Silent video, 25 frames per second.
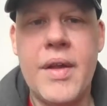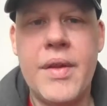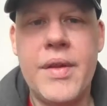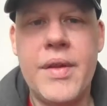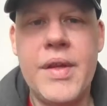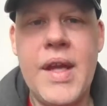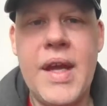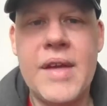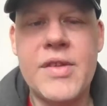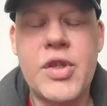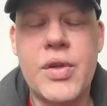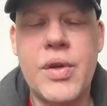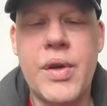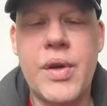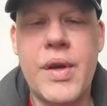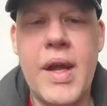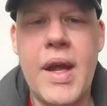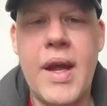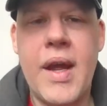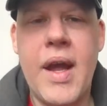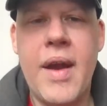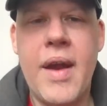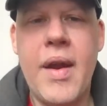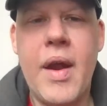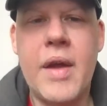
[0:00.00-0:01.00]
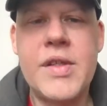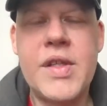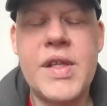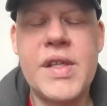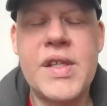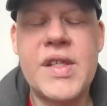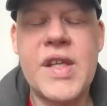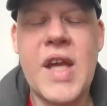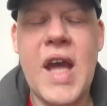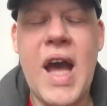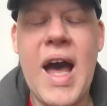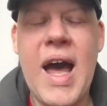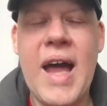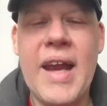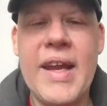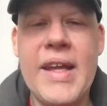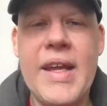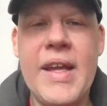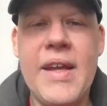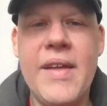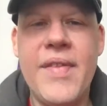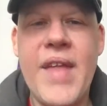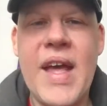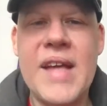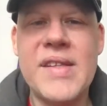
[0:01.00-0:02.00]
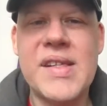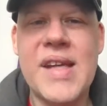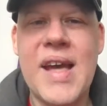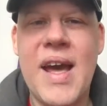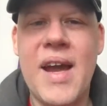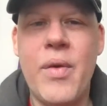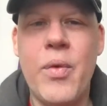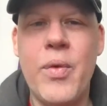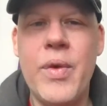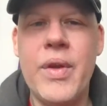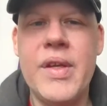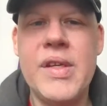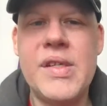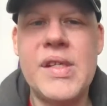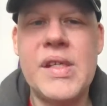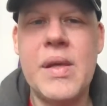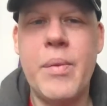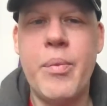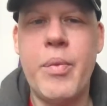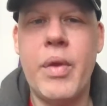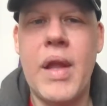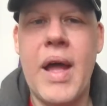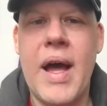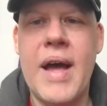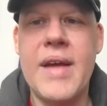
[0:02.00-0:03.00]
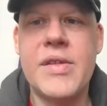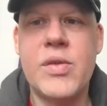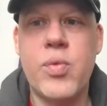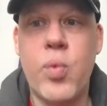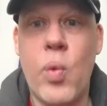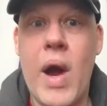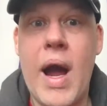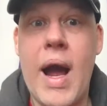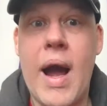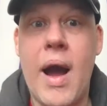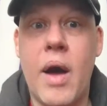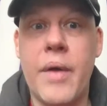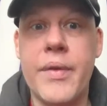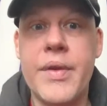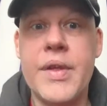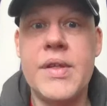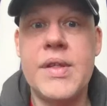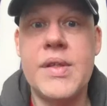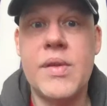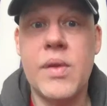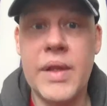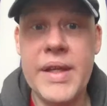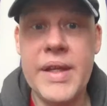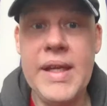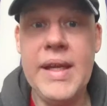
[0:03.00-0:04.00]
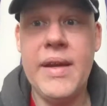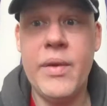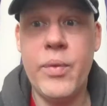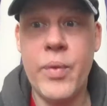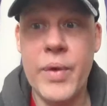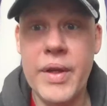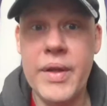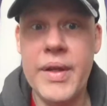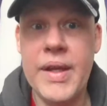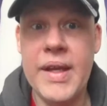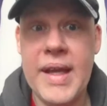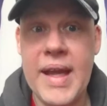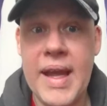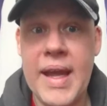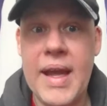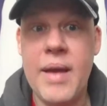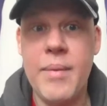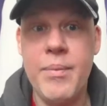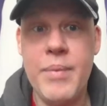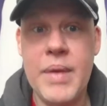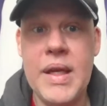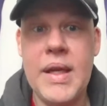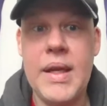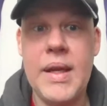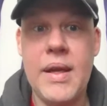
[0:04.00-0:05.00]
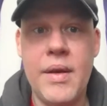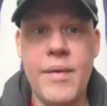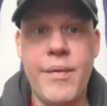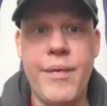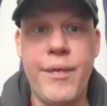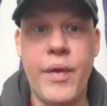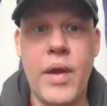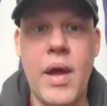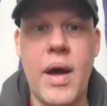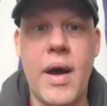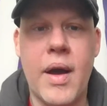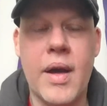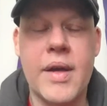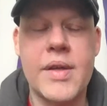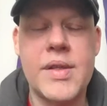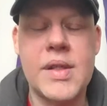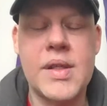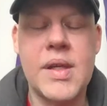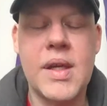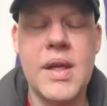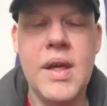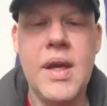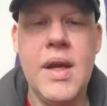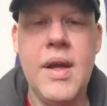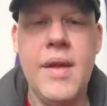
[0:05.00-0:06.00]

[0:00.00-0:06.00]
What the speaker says: yesterday. And to Scottie, that's got to really symbolize, wow, this league really can be in flux.